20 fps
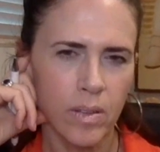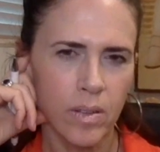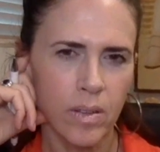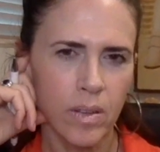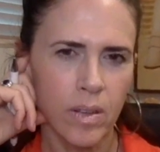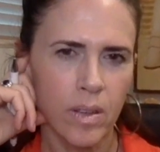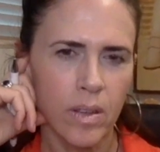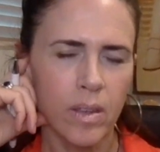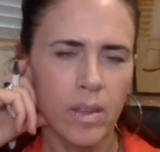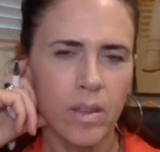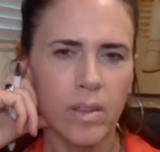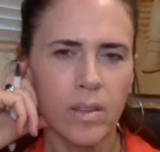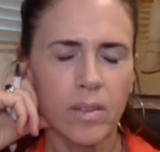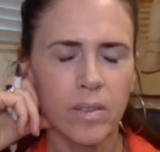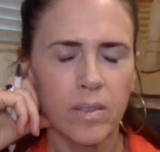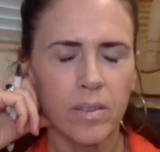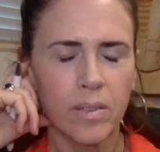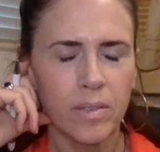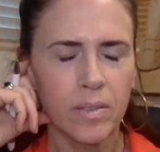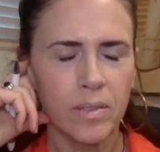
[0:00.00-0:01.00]

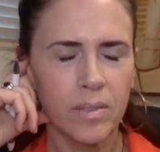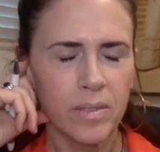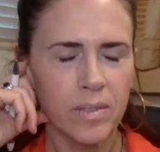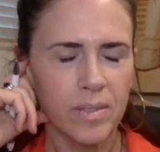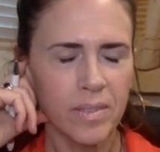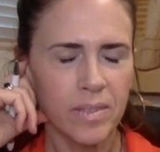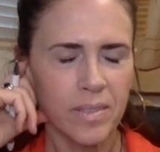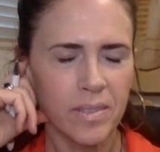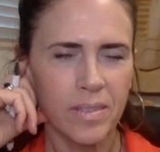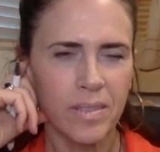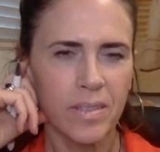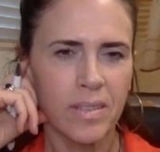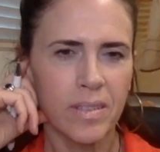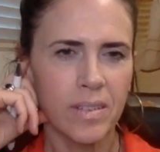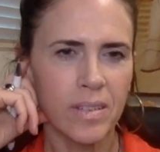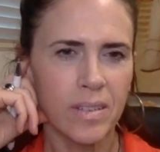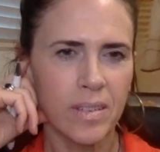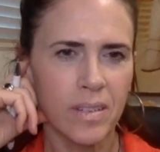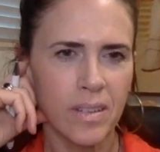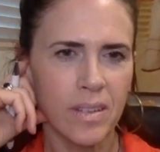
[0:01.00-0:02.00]

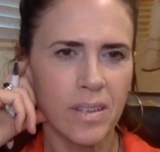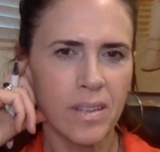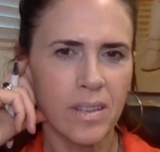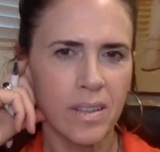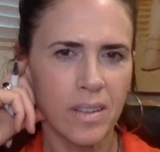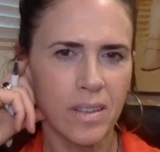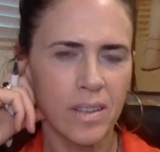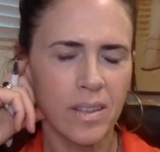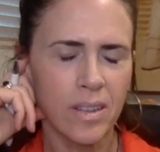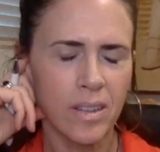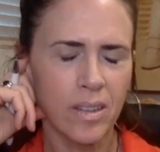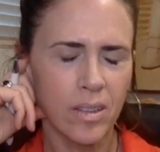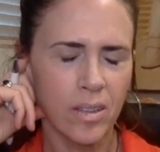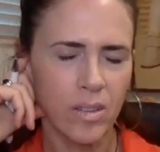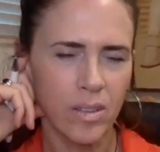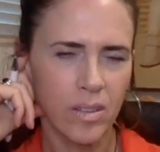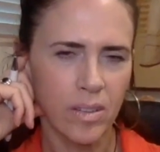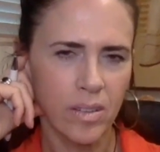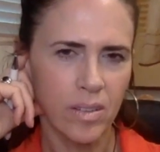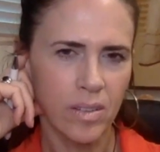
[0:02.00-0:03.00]

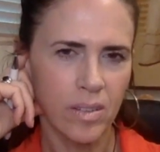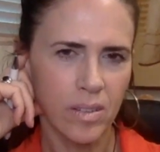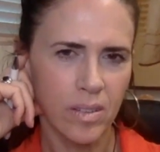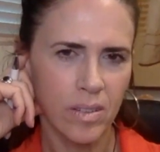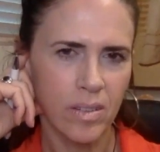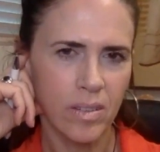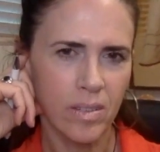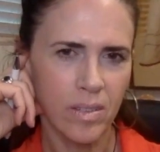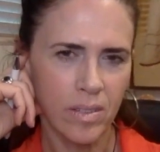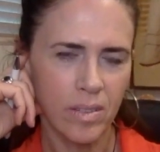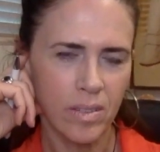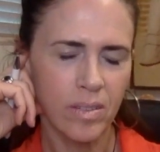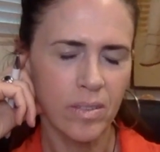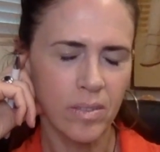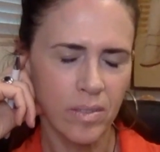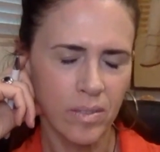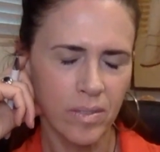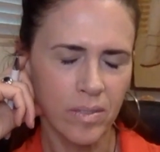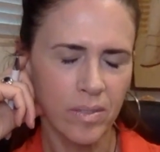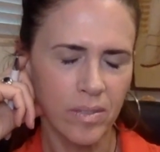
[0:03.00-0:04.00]

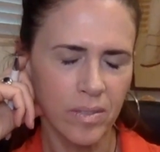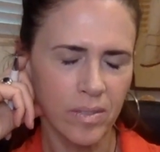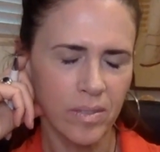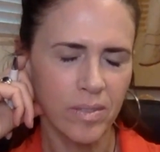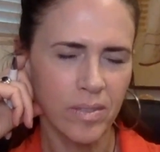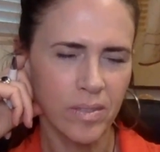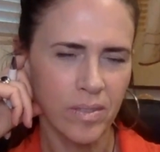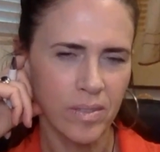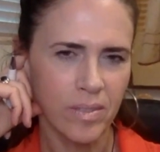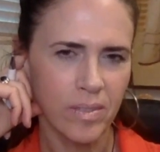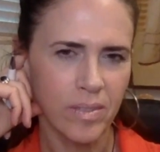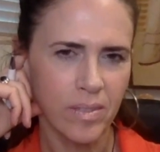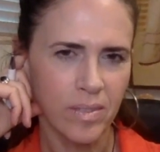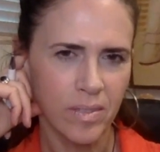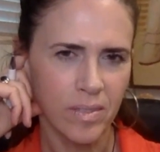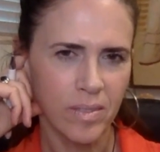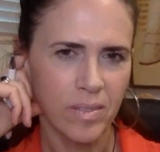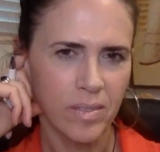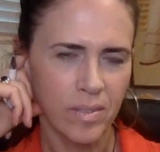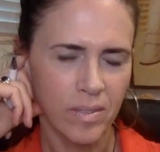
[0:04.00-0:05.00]

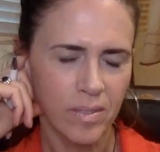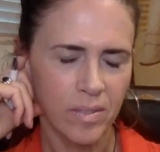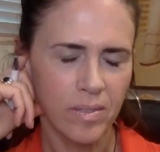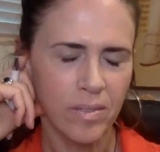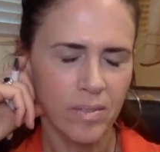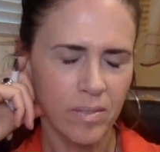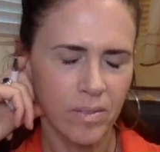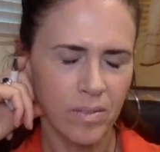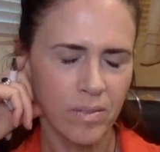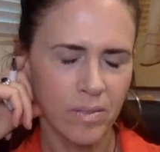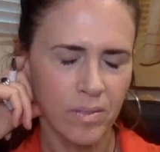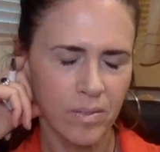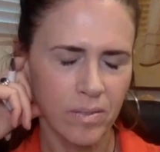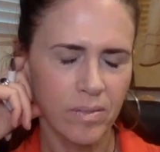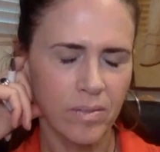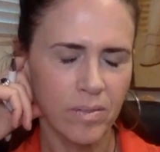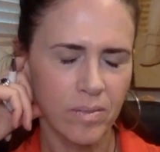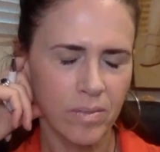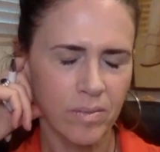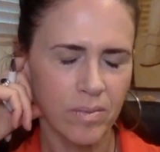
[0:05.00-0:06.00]

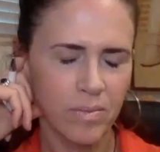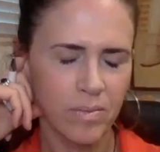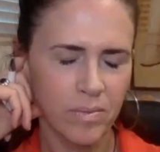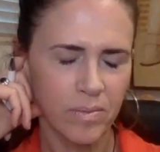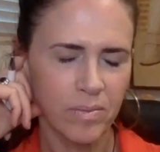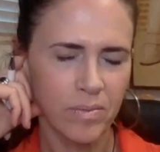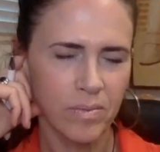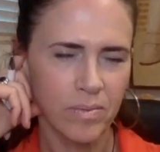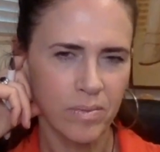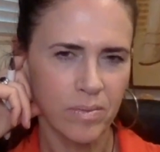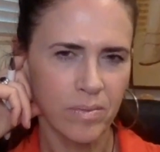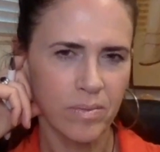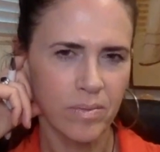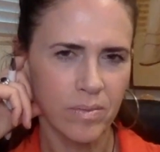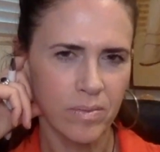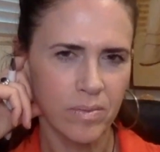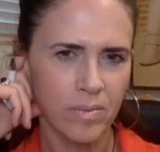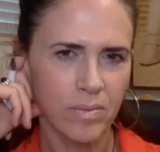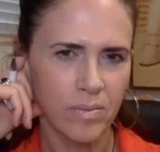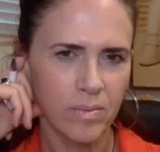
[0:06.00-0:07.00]

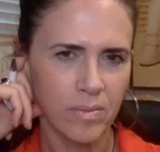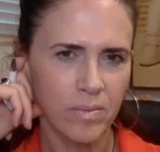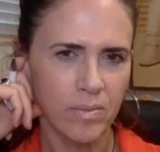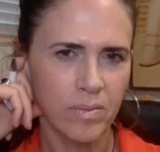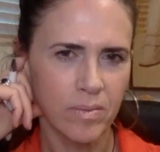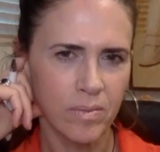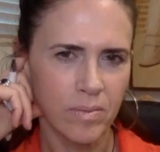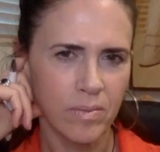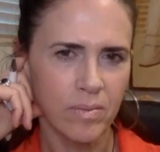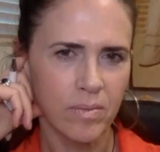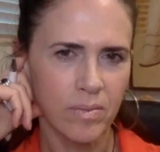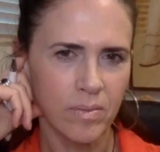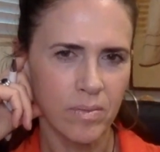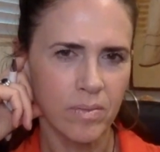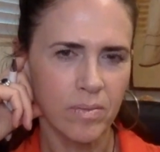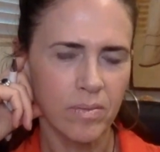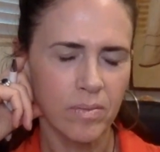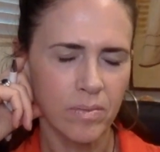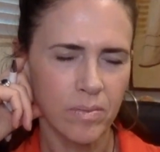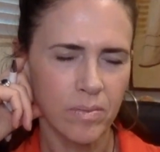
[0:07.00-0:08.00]
(not speaking)